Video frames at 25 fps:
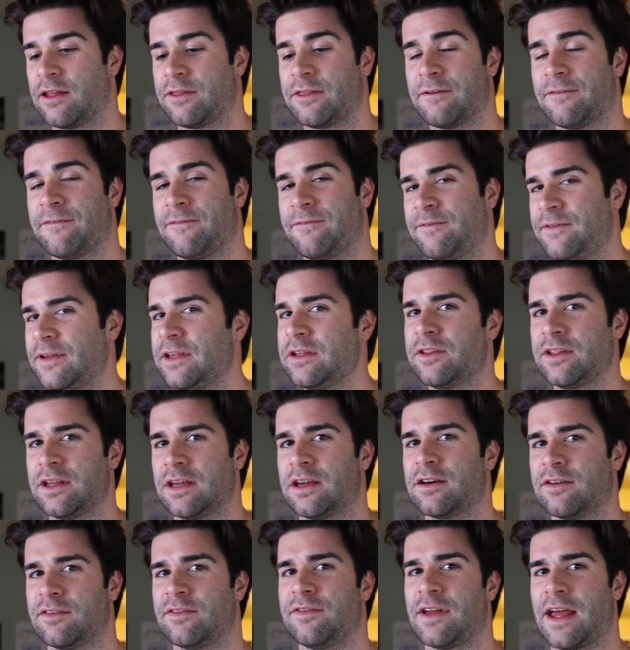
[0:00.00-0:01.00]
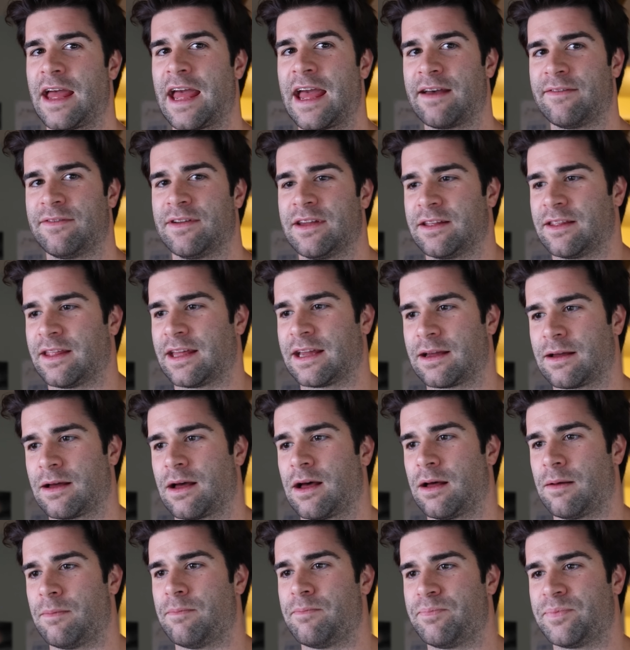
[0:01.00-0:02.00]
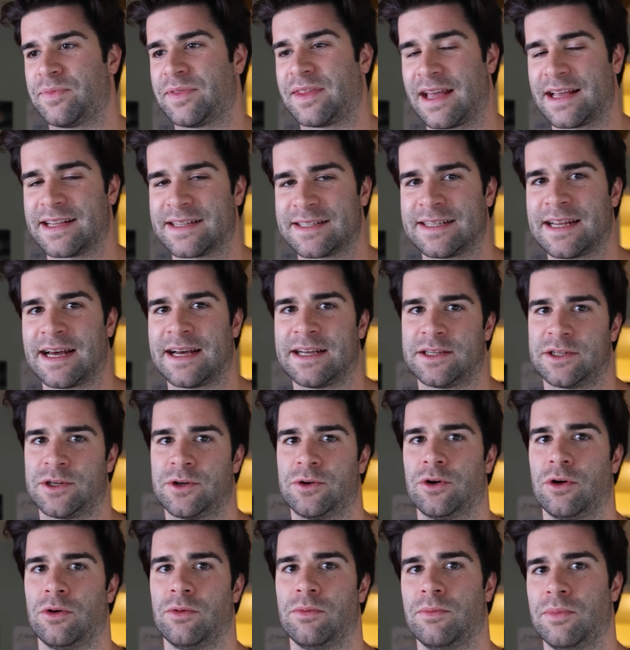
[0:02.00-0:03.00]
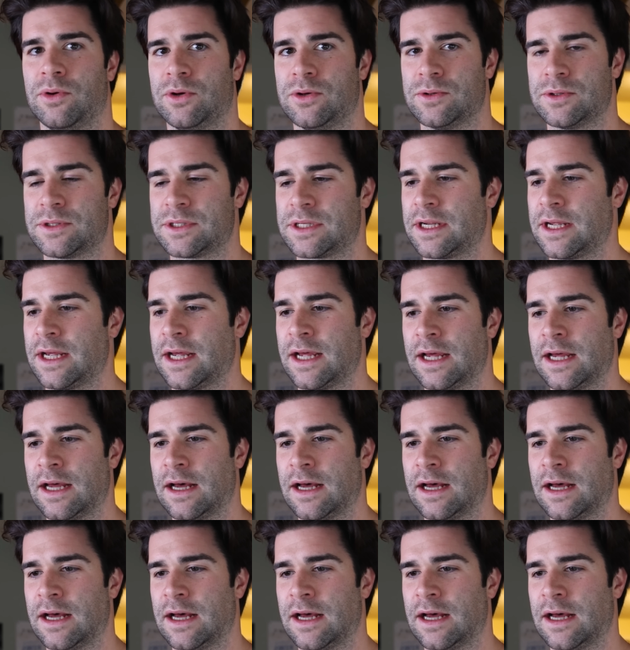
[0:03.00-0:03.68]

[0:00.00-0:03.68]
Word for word: the feeling of having like a testosterone boost.